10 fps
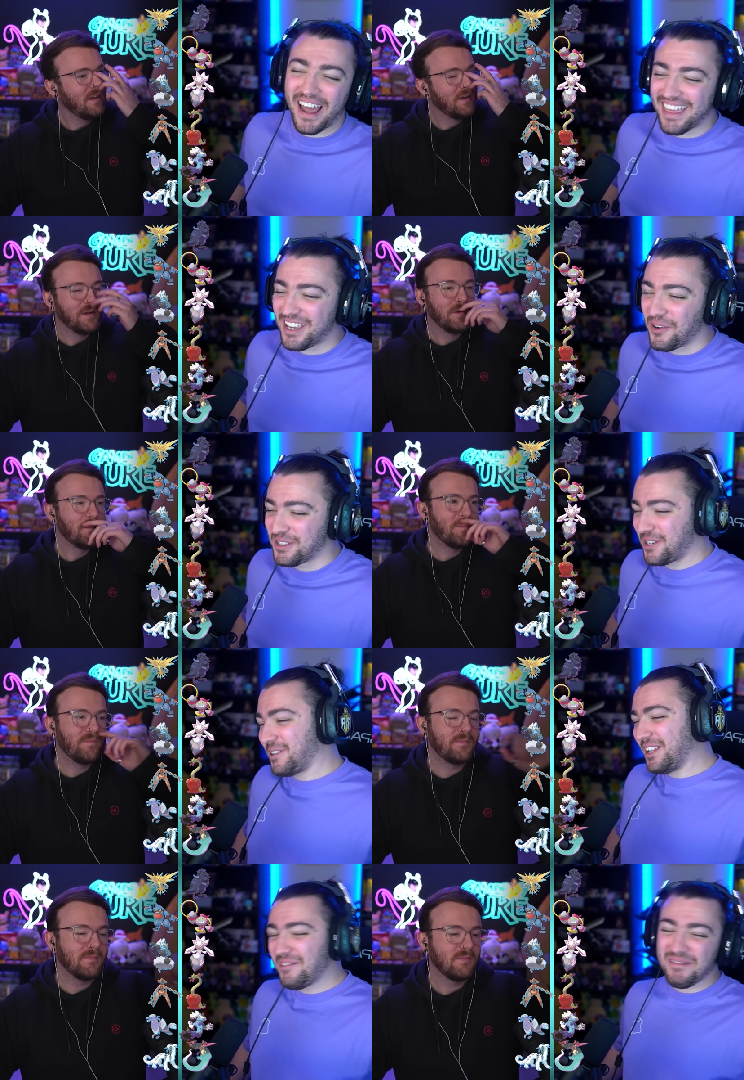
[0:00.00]
Speaker 1: but I think yours
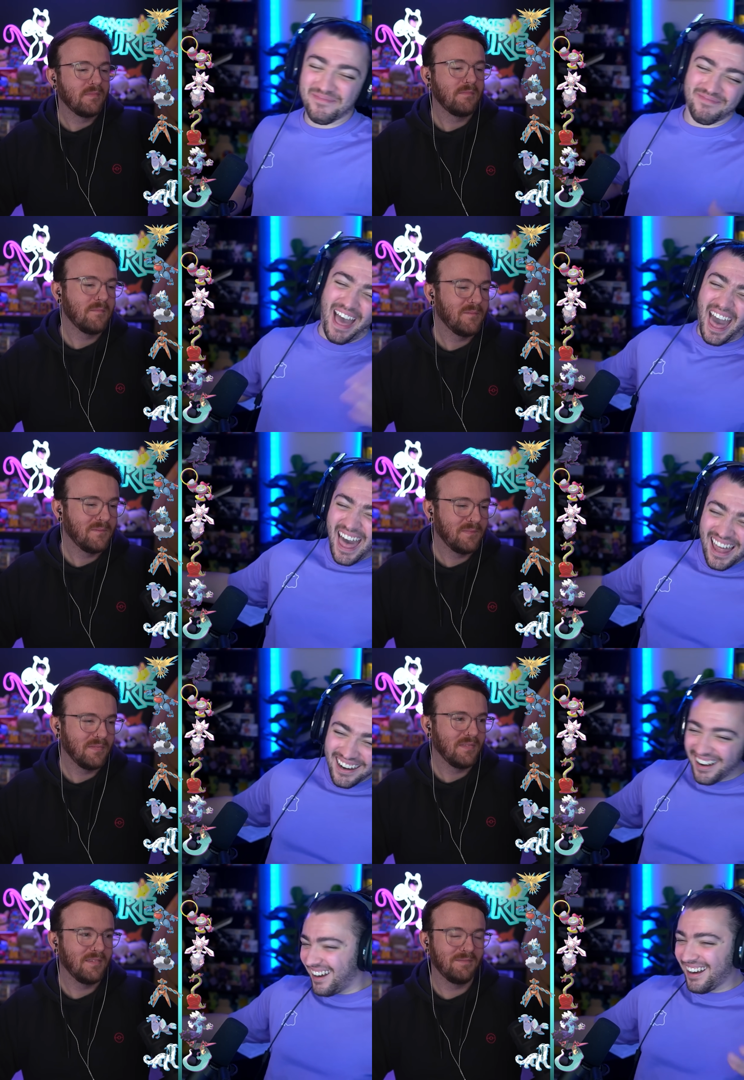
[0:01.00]
are a little bit
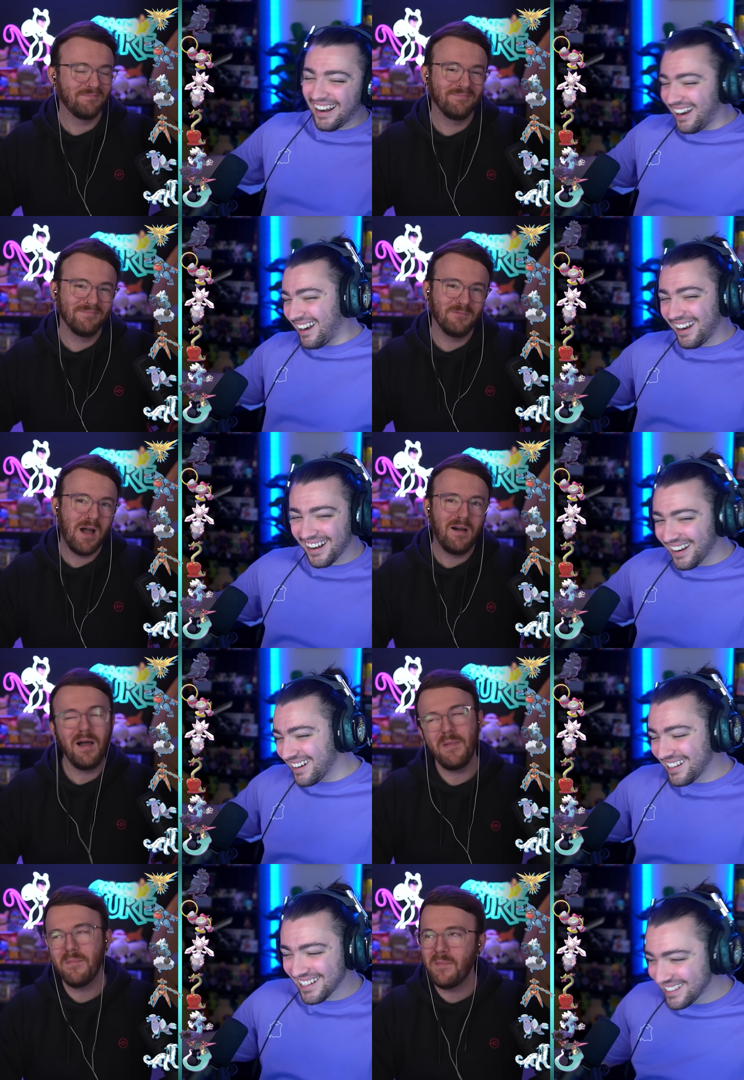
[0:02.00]
better.
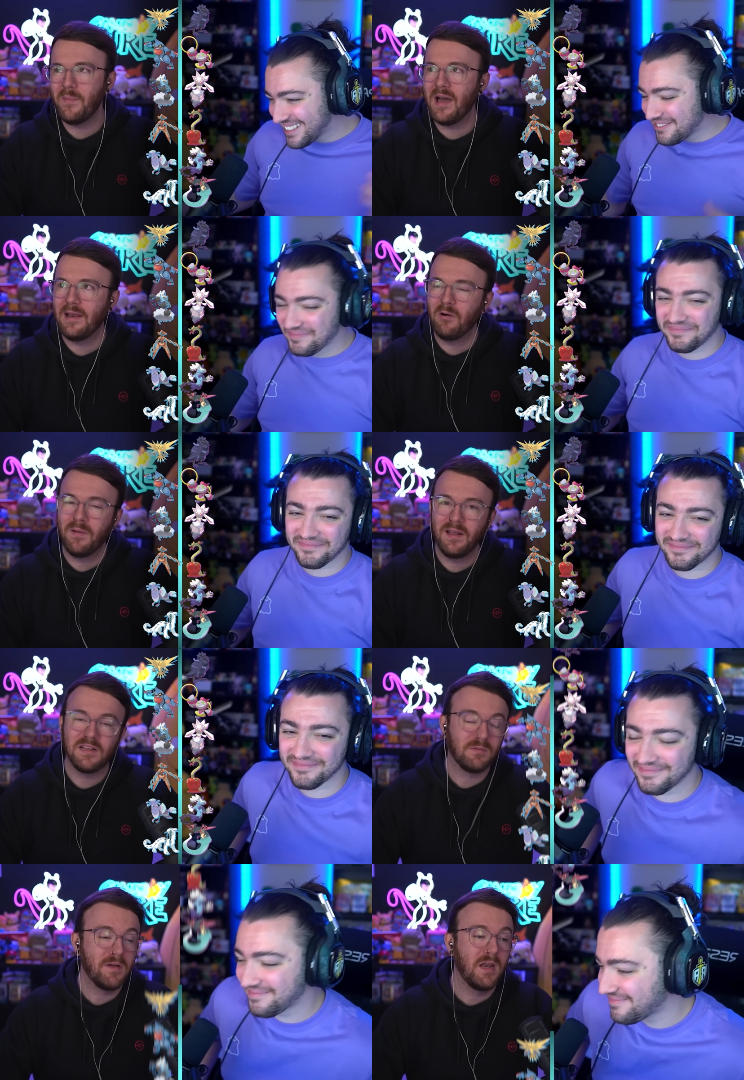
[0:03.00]
Well, I mean, maybe by a little
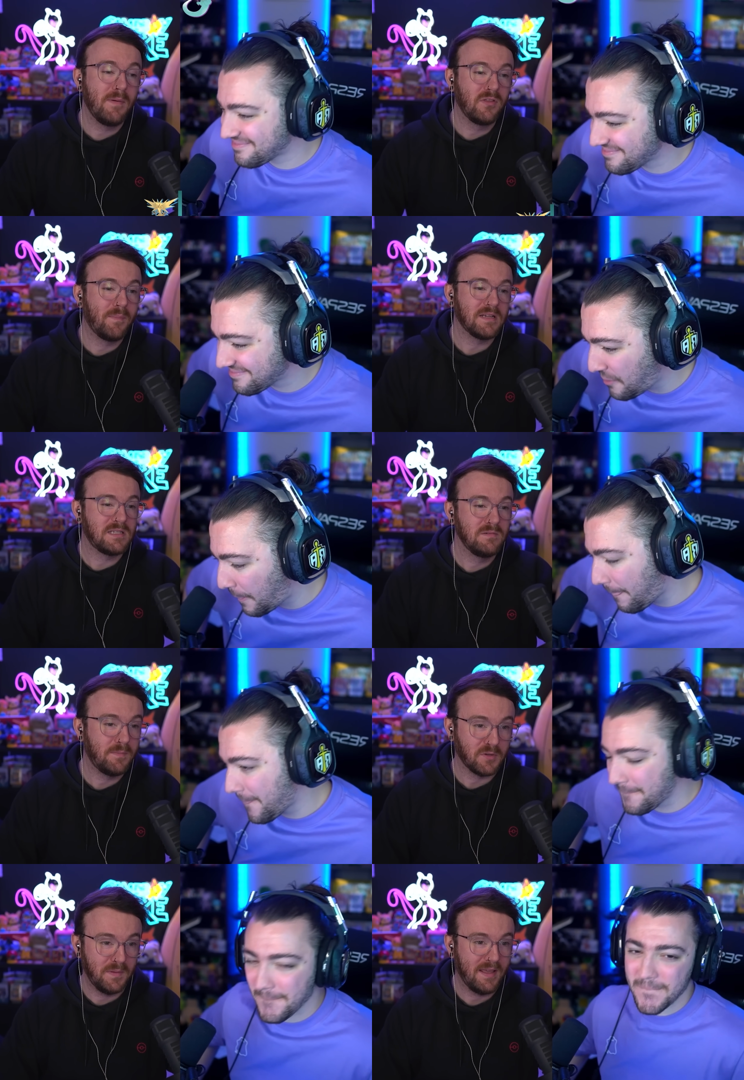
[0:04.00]
bit. Listen, we're gonna build the best
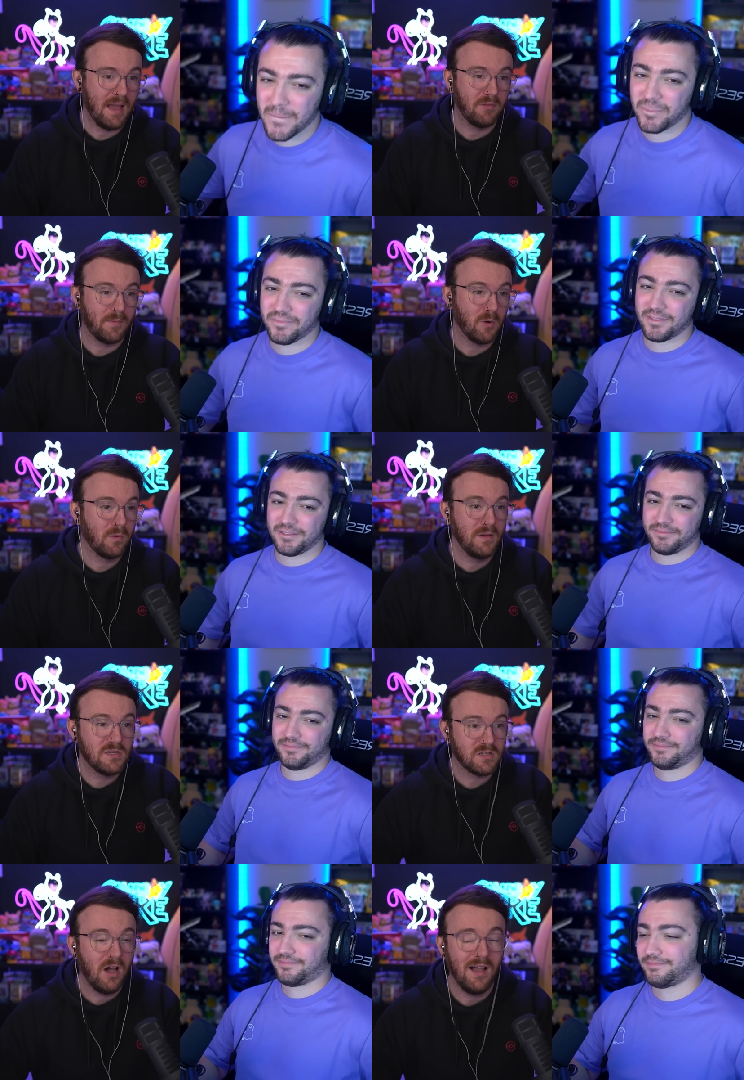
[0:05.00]
teams we possibly can with the Pokemon
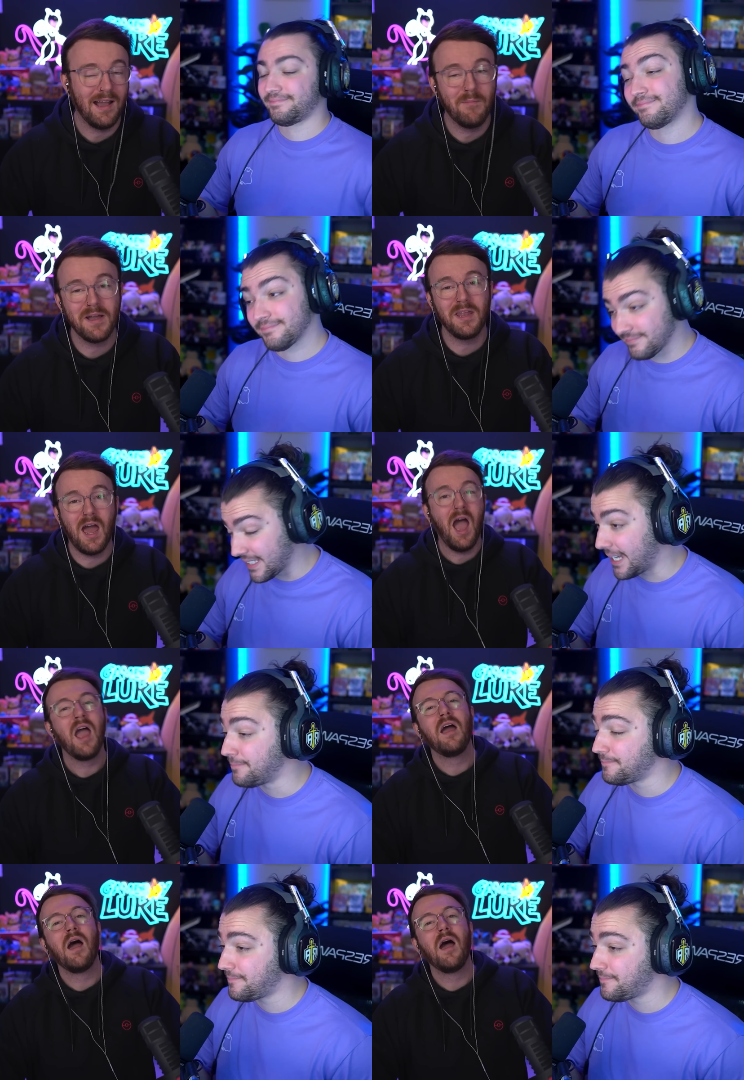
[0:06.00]
we just got, and we're gonna